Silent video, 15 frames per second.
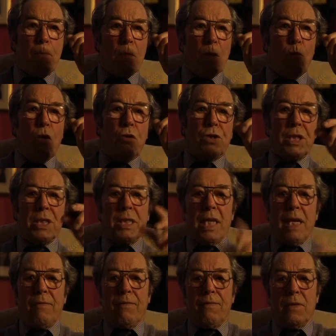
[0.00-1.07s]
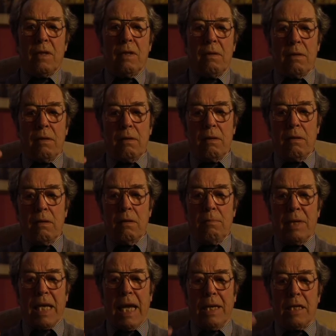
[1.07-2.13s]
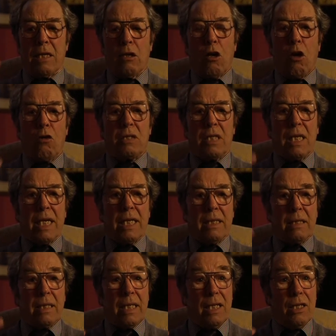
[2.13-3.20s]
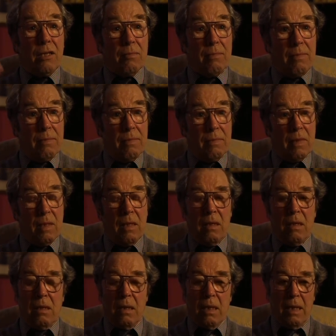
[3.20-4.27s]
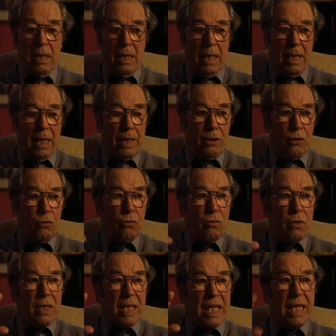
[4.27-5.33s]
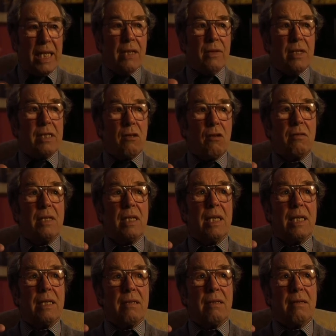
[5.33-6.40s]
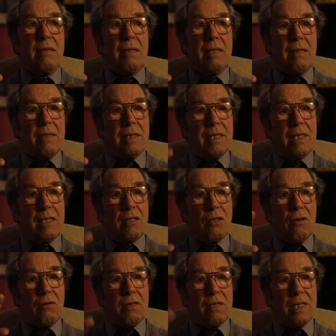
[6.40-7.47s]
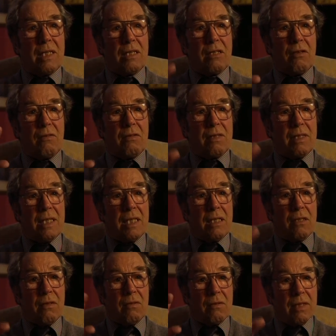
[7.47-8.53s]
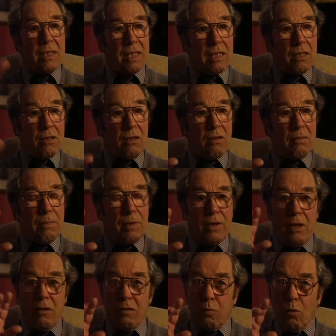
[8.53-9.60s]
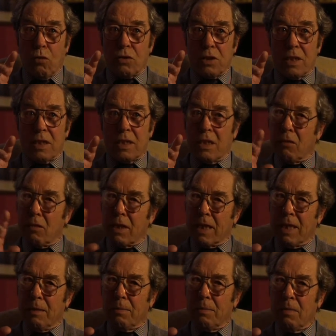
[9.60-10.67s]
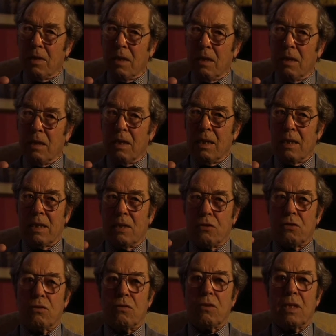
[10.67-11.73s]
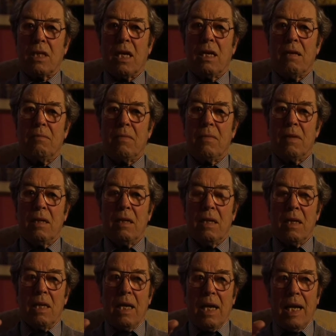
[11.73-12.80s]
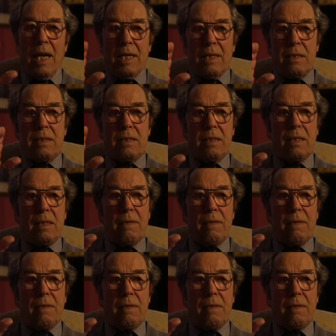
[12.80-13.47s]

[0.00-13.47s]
watches have a mechanical oscillator in them, and you can hear this oscillator tick-tock, tick-tock, tick-tock, tick-tock, but those watches don't keep such good time as